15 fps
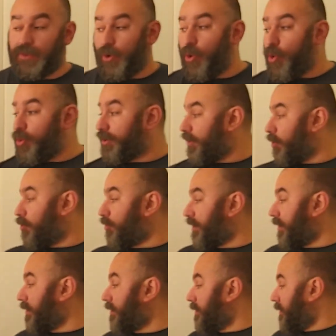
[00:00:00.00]

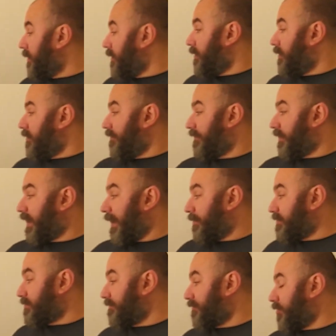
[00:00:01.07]
Owning the
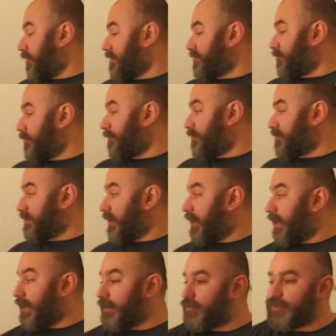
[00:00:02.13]
Captains of Crush Grippers
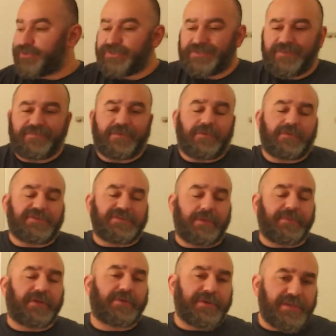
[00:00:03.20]
line, which is difficult because
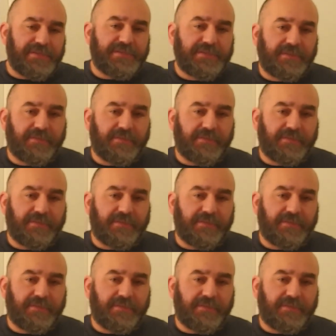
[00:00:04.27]
I'm in Greece.